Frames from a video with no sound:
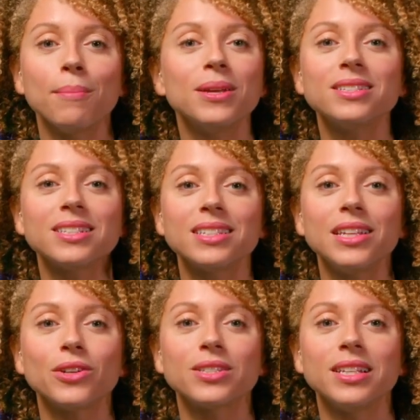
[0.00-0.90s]
business
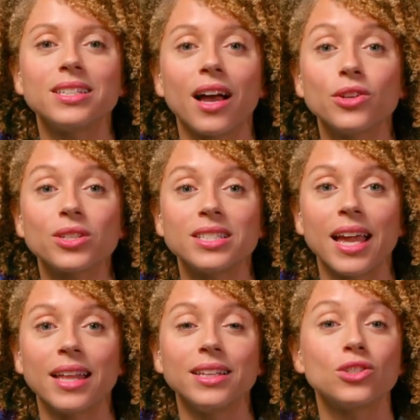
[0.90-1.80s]
leaders need to
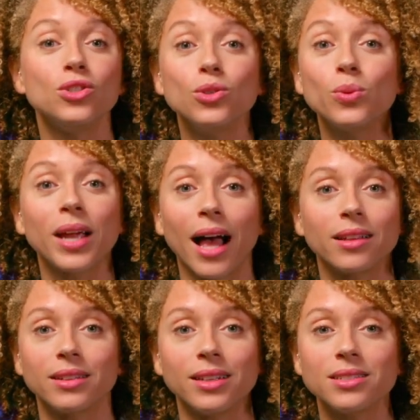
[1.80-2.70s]
understand these new
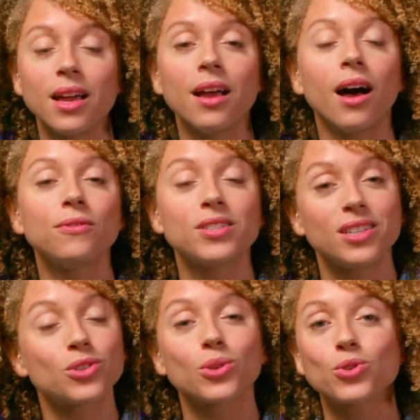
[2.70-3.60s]
realities of
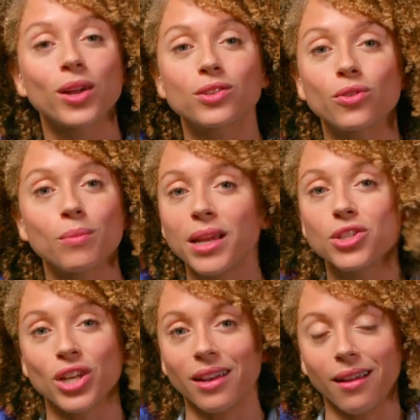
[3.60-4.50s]
digital
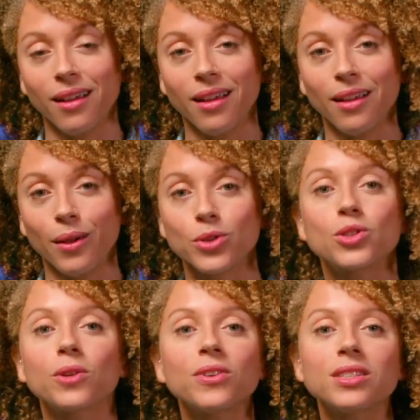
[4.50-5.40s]
transformation.
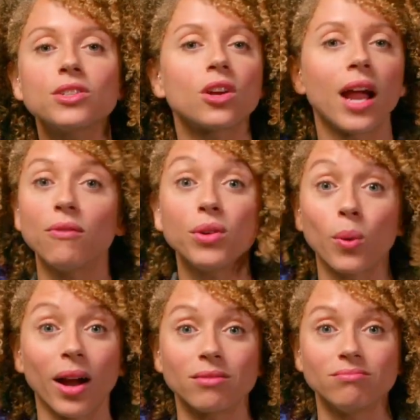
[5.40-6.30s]
Services are
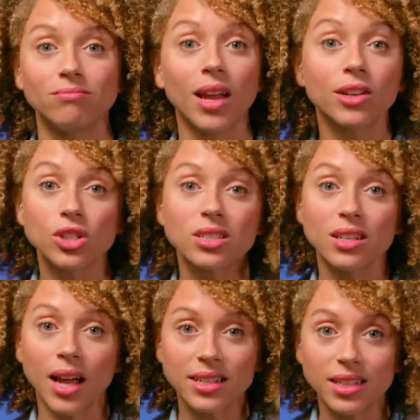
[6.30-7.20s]
everywhere, not just
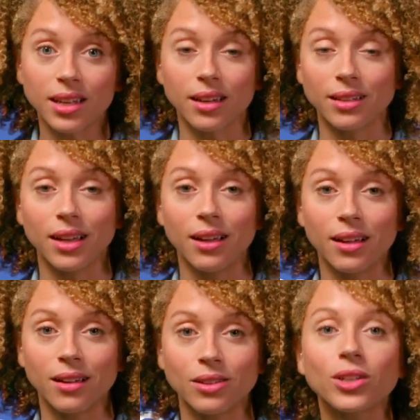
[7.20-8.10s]
in IT.
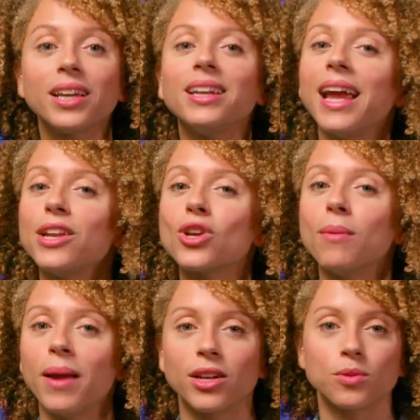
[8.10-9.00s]
Look at an HR
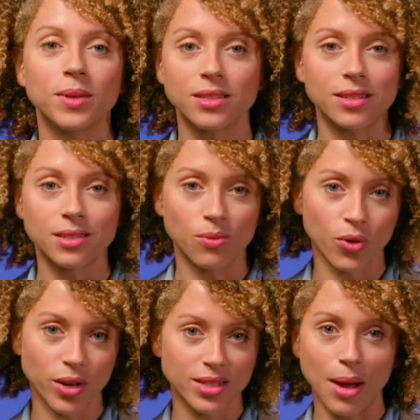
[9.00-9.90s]
management system,
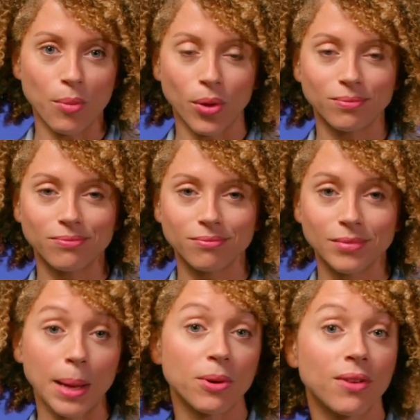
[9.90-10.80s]
for example,
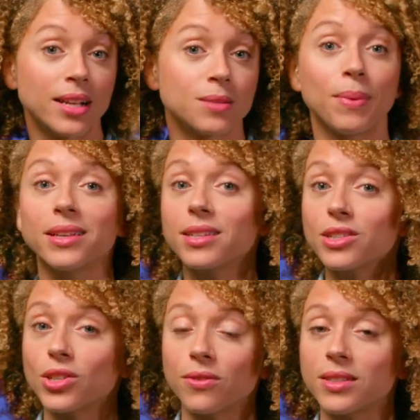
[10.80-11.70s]
that provides basic
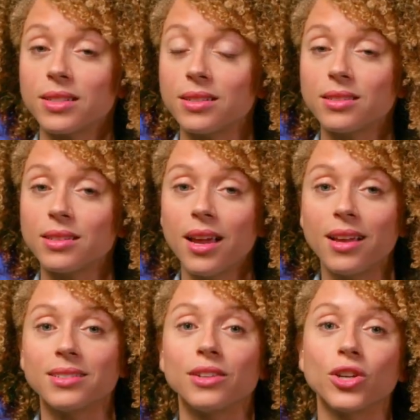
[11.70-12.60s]
services
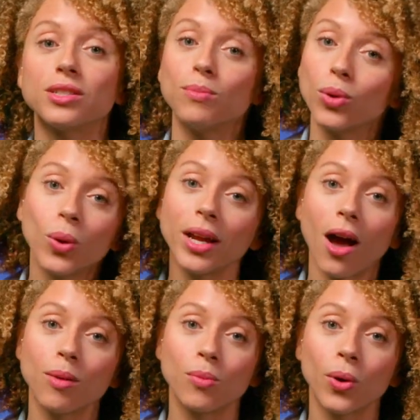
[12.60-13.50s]
such as employee
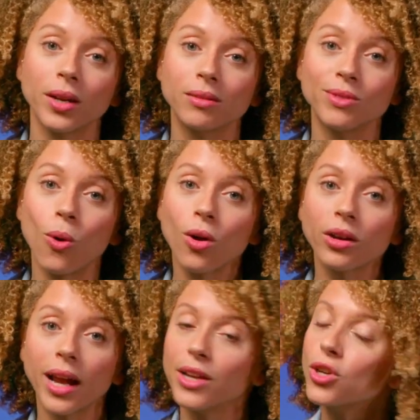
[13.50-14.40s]
onboarding
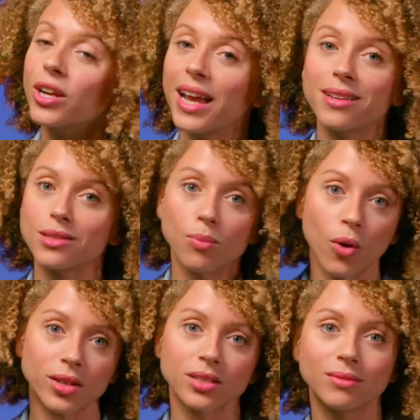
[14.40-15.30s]
or HR case
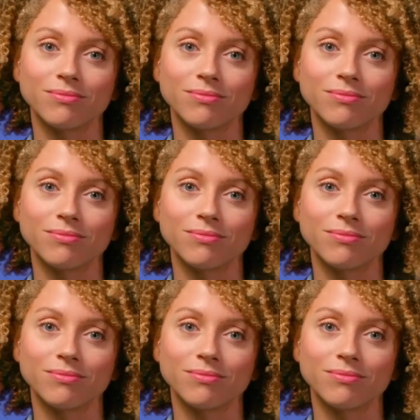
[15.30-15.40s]
support.